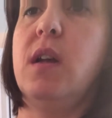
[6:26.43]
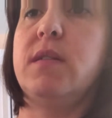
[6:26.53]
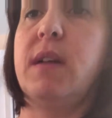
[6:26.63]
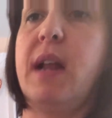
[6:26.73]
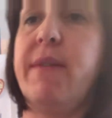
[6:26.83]

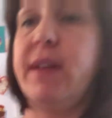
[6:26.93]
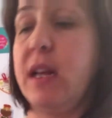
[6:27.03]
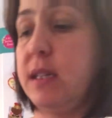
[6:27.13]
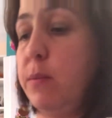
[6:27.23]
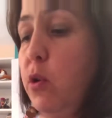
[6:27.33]
So I'm going to have to
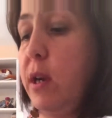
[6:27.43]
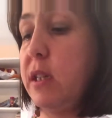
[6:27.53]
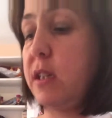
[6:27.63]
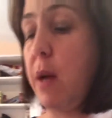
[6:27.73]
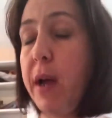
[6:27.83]
get some more
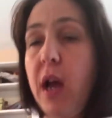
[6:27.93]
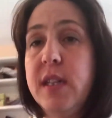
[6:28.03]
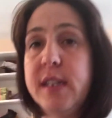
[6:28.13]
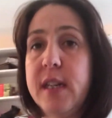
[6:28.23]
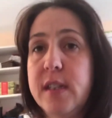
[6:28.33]
next time I go
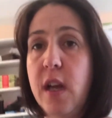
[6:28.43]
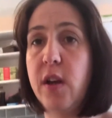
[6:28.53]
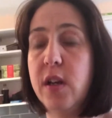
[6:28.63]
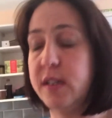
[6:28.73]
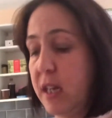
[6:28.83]
to
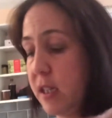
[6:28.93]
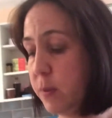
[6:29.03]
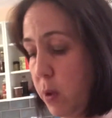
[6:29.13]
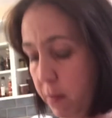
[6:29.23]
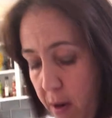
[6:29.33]
Tesco, because
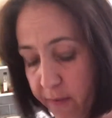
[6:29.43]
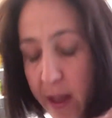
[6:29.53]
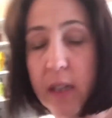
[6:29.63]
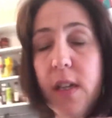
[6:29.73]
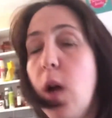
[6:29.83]
that's one of my
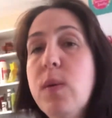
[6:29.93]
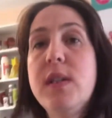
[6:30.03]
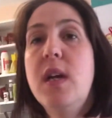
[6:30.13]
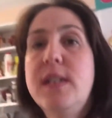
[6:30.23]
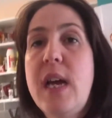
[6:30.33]
things that I
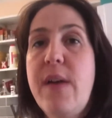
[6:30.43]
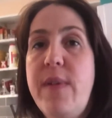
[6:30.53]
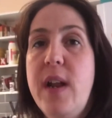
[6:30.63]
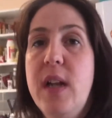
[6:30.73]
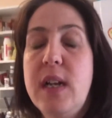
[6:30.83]
always like to have
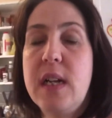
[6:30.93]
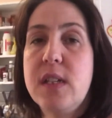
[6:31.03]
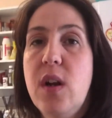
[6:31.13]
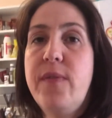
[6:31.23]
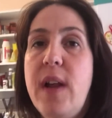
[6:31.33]
in. It
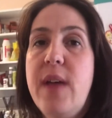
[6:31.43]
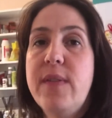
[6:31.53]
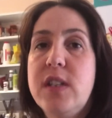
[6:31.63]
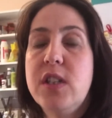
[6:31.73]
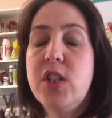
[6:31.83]
adds a lot of
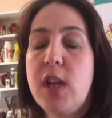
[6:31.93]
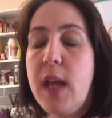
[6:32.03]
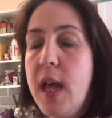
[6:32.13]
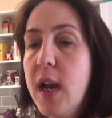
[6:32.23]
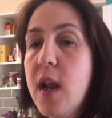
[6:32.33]
flavour to the
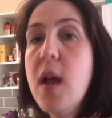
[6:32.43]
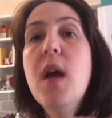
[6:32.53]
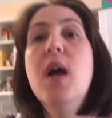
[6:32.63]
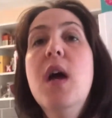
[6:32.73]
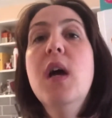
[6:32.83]
chicken.
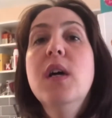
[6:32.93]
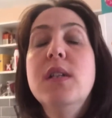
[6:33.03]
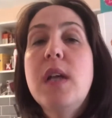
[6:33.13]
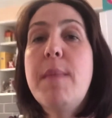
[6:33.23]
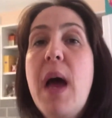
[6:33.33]

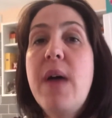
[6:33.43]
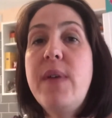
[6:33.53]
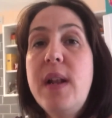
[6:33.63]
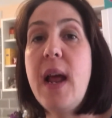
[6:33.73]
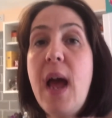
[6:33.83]
So I'm
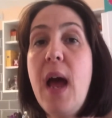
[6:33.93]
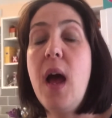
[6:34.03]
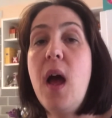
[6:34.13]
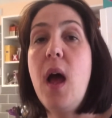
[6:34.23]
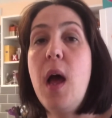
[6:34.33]
having
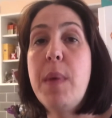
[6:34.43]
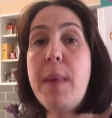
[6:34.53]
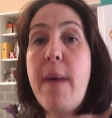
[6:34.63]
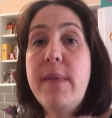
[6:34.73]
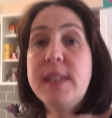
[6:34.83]
that.
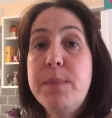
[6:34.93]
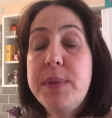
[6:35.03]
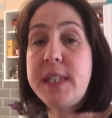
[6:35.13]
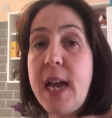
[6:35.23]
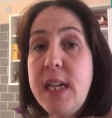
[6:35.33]
I'm having some
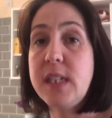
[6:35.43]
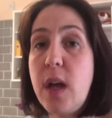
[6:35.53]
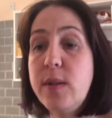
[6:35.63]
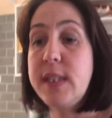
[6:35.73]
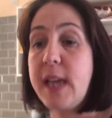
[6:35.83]

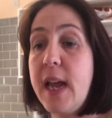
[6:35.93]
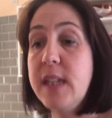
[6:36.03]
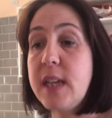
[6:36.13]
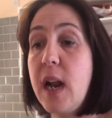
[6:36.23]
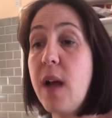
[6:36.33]
potato
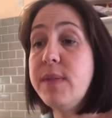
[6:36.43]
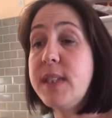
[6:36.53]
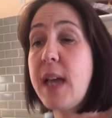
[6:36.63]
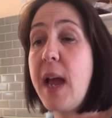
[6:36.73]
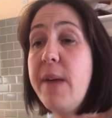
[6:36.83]
skins, and I've
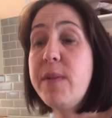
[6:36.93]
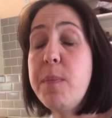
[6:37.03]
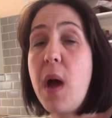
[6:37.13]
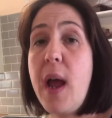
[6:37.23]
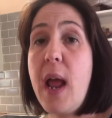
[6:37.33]
saved
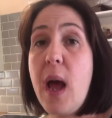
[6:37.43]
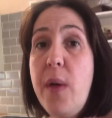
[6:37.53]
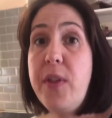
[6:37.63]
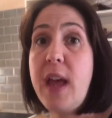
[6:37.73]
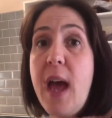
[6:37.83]
my
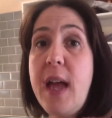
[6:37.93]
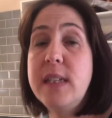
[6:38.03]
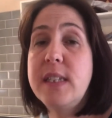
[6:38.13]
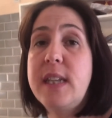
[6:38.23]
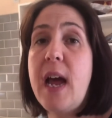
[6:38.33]
healthy
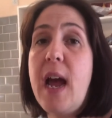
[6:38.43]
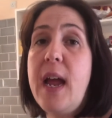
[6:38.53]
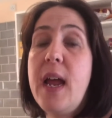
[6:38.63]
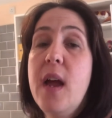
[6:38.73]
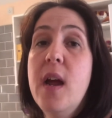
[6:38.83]
A
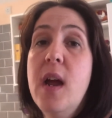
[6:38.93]
today.